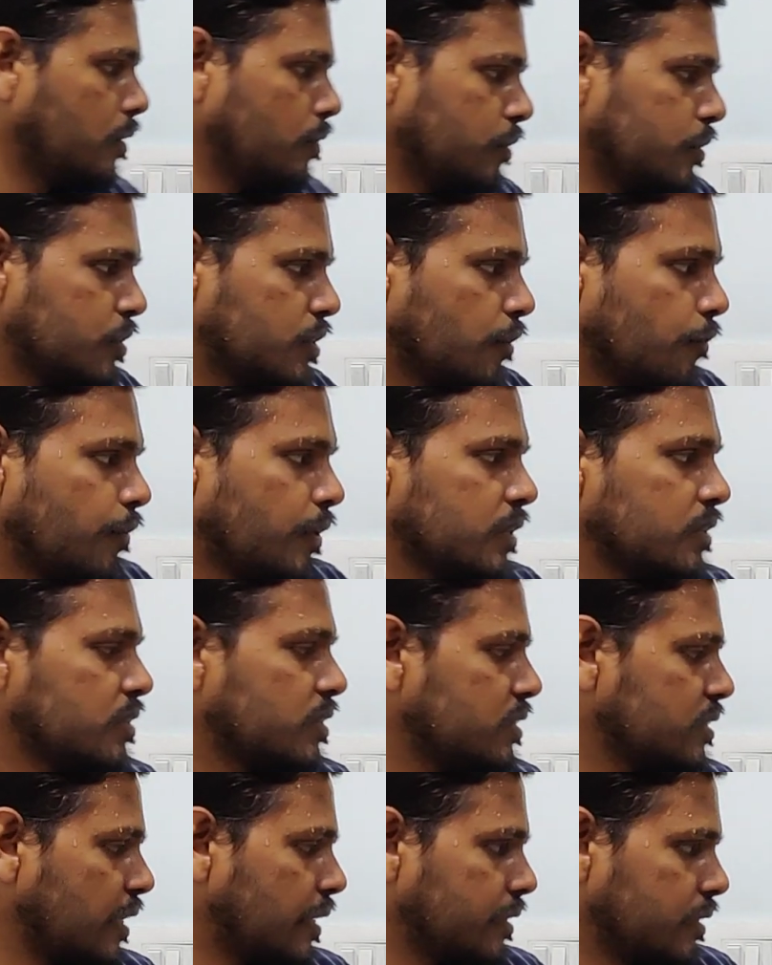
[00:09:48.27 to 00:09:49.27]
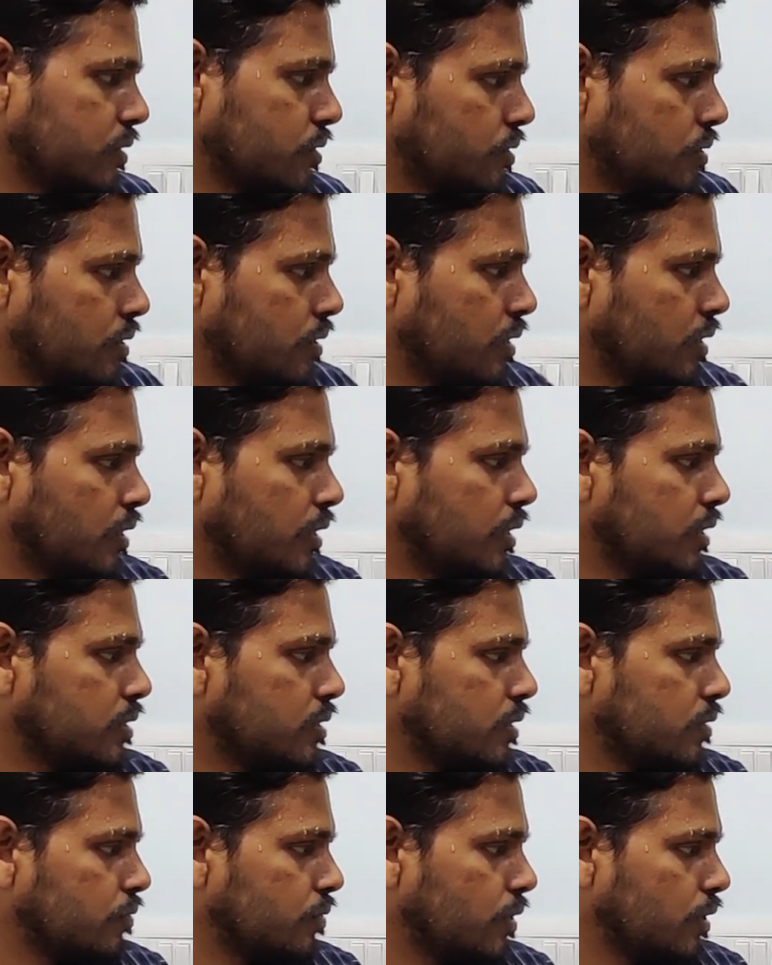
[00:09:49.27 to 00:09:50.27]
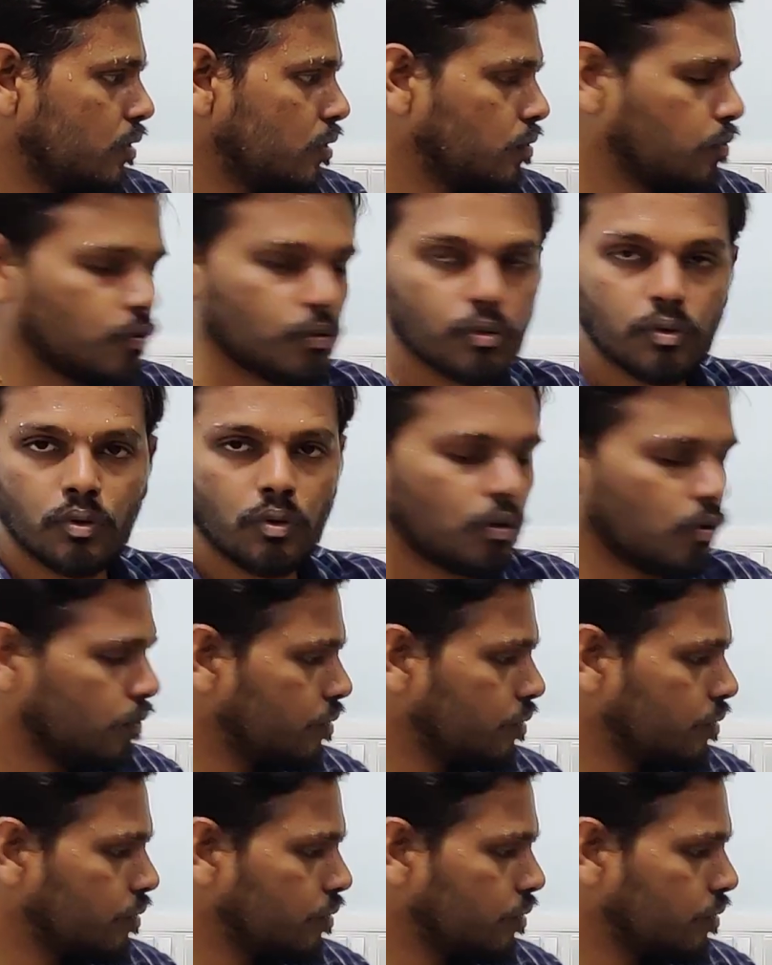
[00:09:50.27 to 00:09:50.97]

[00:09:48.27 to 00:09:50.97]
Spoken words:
Now which difference is highest? Is it 3 or 4?